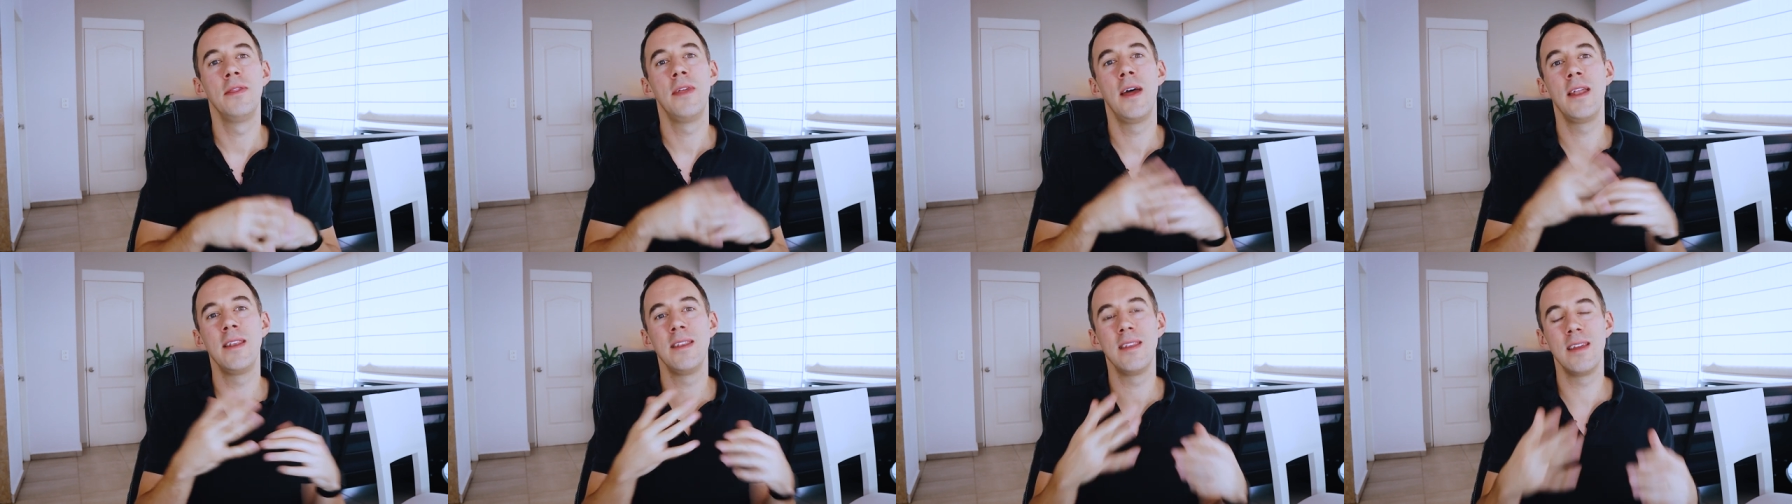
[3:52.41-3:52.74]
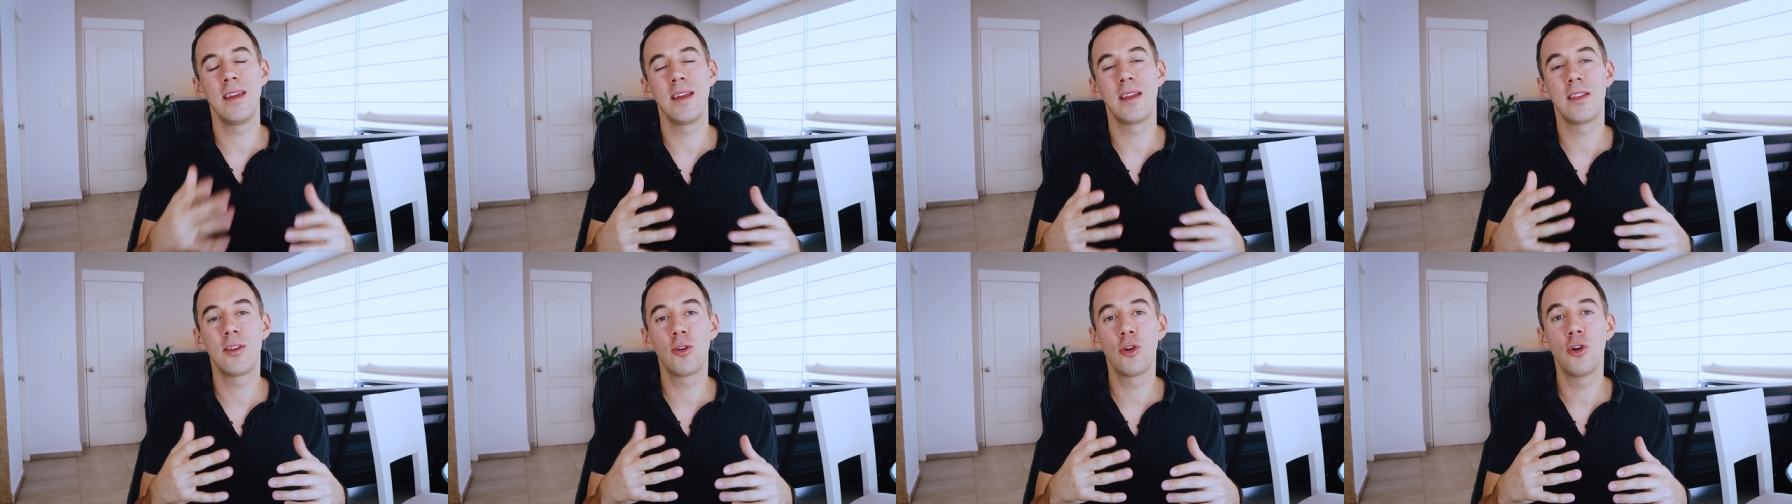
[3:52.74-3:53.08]
then
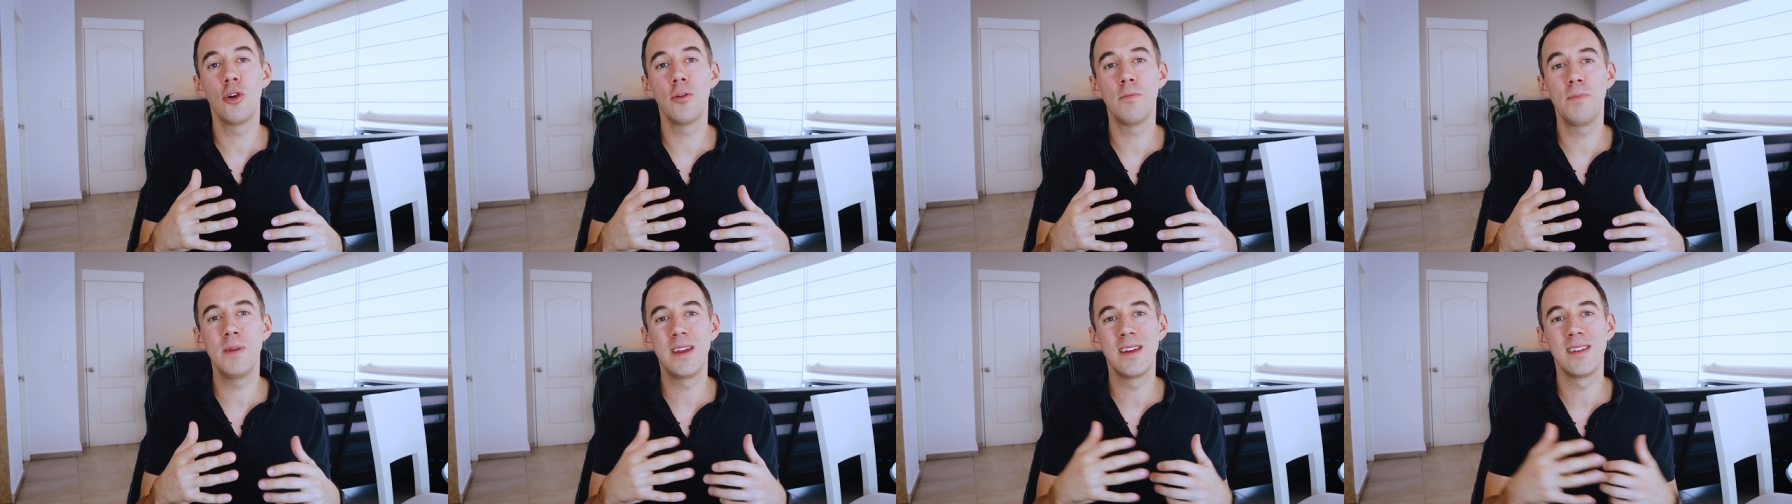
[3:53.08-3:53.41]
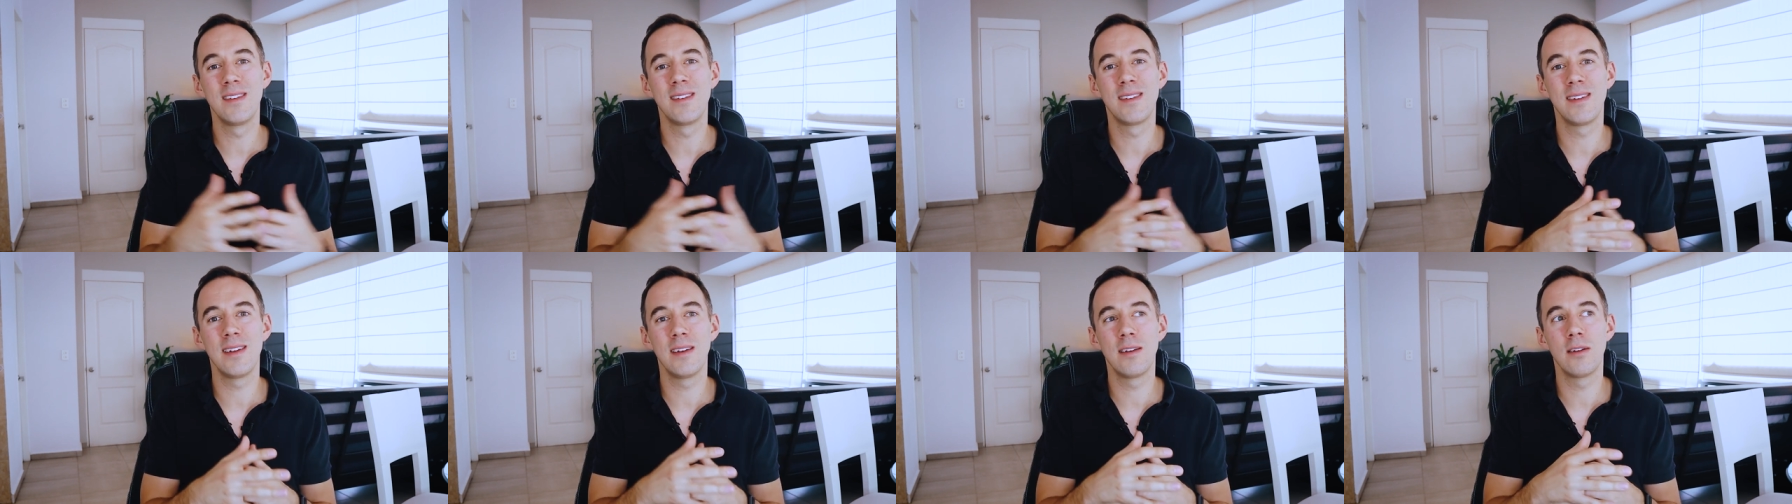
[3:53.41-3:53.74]
it could be
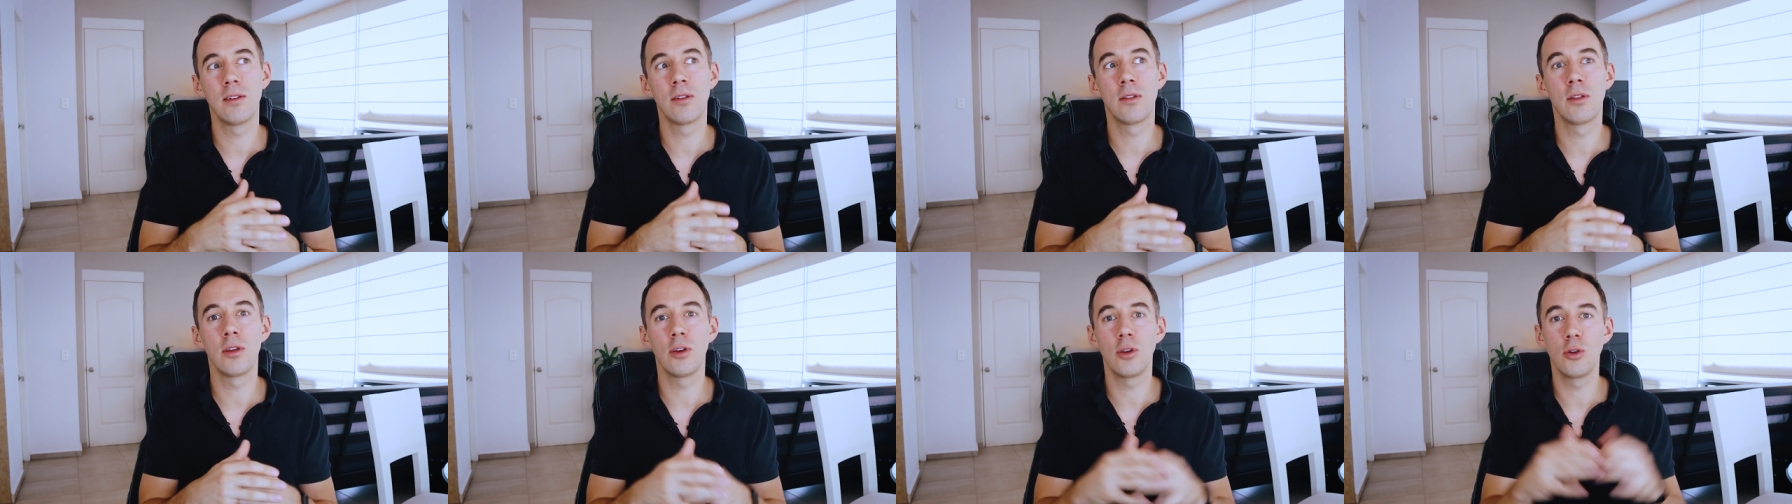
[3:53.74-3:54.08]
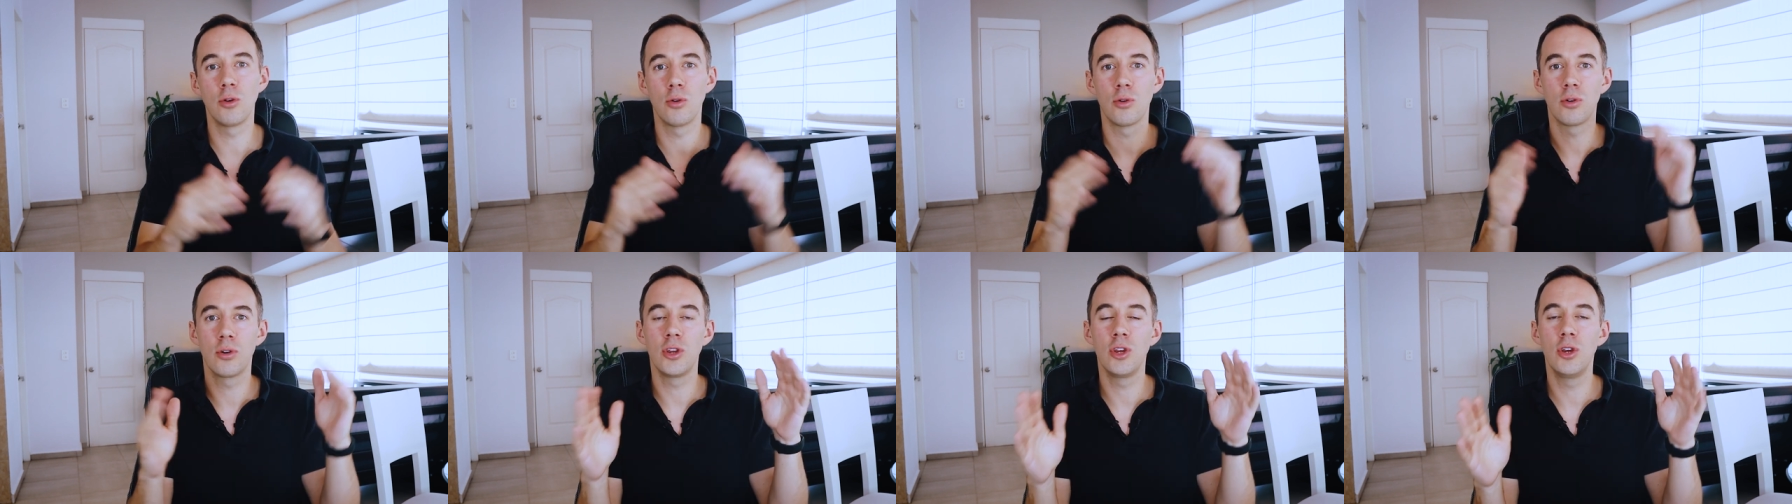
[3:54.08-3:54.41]
considered that you're